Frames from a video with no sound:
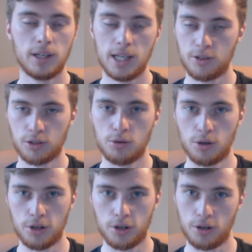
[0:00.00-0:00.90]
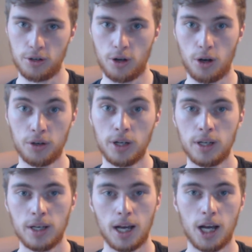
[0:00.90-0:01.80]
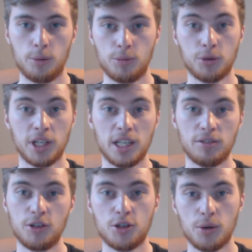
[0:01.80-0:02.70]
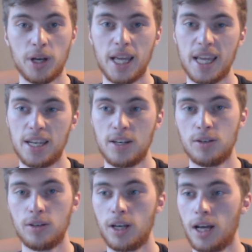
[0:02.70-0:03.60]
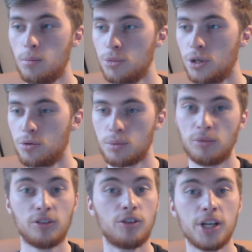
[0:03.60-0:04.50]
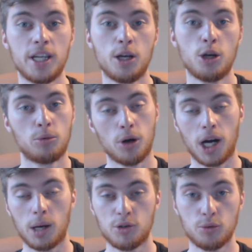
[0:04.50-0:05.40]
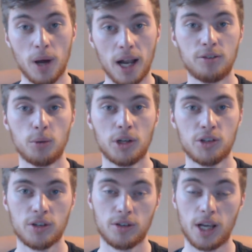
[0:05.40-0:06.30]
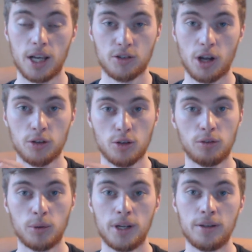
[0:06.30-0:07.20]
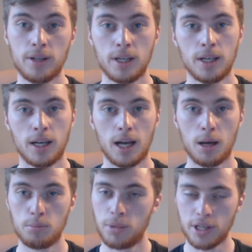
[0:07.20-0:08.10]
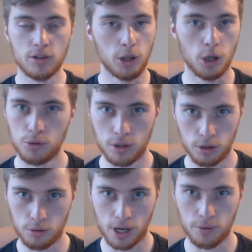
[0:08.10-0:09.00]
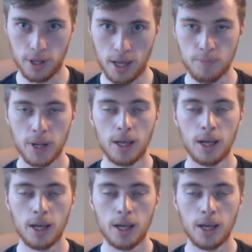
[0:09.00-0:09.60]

The list goes on and on and on. You can even do it in some free programs as well if you want to start off with, but there's loads and loads out there.